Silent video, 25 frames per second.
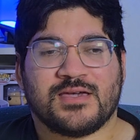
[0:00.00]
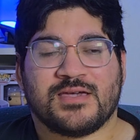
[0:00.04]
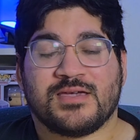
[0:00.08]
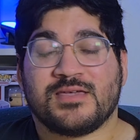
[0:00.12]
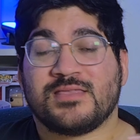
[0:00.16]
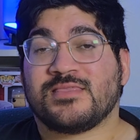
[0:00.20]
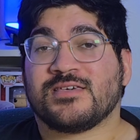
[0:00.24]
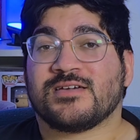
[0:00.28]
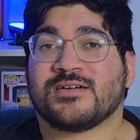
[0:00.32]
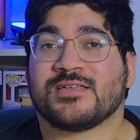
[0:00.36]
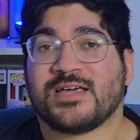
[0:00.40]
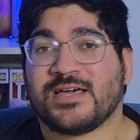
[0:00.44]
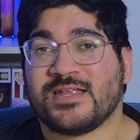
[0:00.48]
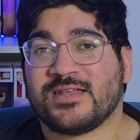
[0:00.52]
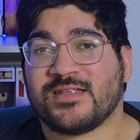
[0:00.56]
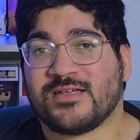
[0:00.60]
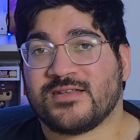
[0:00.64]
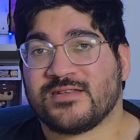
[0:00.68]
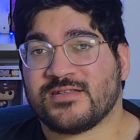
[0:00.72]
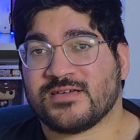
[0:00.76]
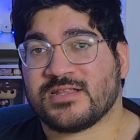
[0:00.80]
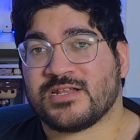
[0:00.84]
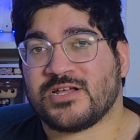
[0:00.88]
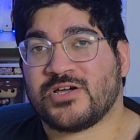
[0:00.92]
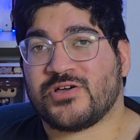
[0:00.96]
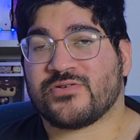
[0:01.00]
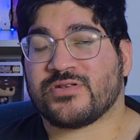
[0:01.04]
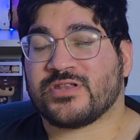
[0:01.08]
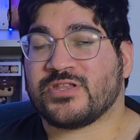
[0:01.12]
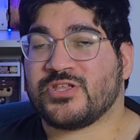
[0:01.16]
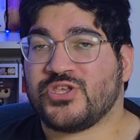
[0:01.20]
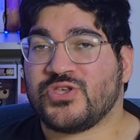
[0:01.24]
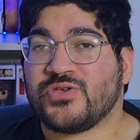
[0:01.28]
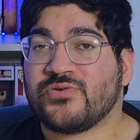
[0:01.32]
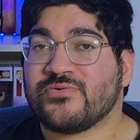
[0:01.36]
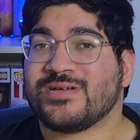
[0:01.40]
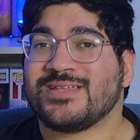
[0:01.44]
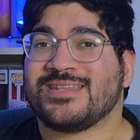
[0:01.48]
In the Grand Underground,
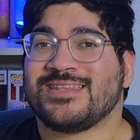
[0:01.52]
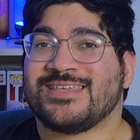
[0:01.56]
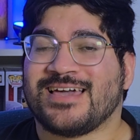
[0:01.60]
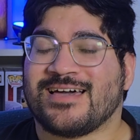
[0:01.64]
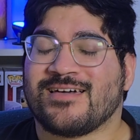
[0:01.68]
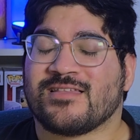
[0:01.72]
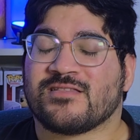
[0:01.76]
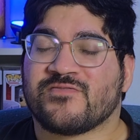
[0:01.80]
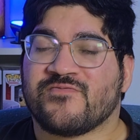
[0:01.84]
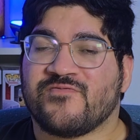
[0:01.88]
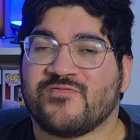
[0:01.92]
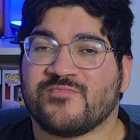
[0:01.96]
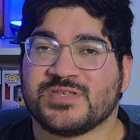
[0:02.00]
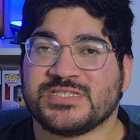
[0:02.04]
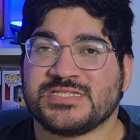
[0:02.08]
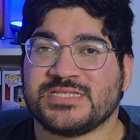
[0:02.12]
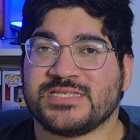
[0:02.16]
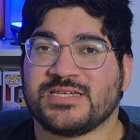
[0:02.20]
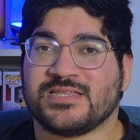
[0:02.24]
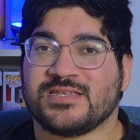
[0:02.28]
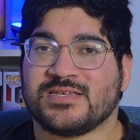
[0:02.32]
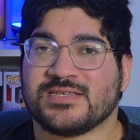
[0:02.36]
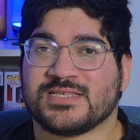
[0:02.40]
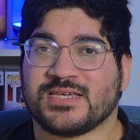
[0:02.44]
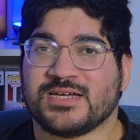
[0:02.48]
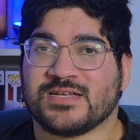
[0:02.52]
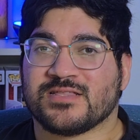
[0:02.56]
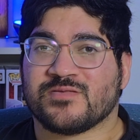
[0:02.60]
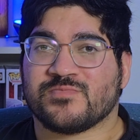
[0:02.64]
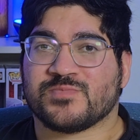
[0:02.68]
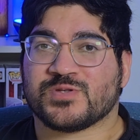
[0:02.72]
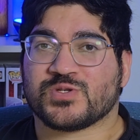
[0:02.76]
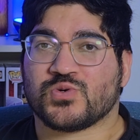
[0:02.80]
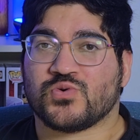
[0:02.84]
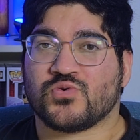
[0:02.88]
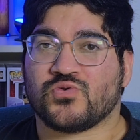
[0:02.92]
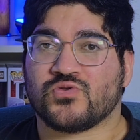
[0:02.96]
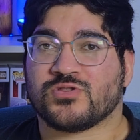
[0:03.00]
you can hunt for mysterious
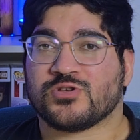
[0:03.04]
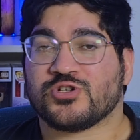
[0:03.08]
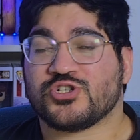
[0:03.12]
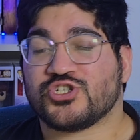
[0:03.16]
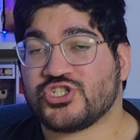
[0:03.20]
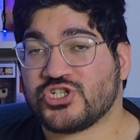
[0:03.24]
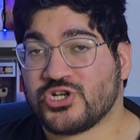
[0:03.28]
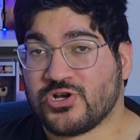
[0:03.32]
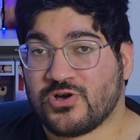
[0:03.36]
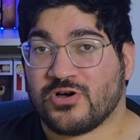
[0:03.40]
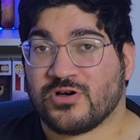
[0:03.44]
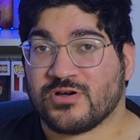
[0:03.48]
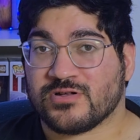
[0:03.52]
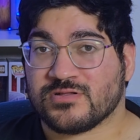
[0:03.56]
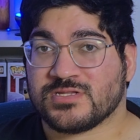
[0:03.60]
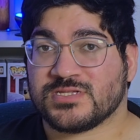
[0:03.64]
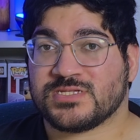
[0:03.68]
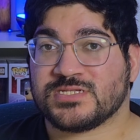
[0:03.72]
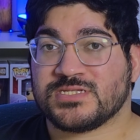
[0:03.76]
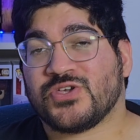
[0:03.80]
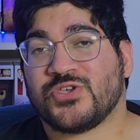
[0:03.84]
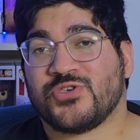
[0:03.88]
items called shards.